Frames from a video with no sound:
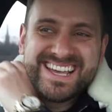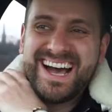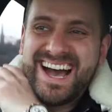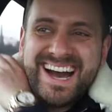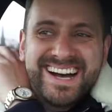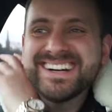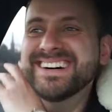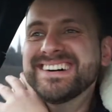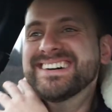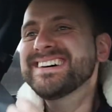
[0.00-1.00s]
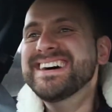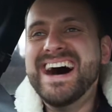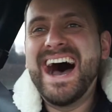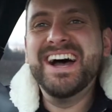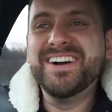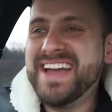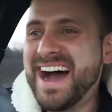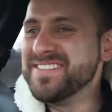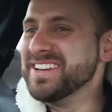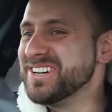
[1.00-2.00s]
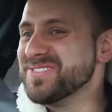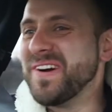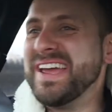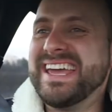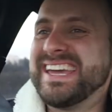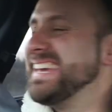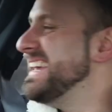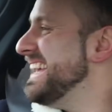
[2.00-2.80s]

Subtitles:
I hope you're having a good week.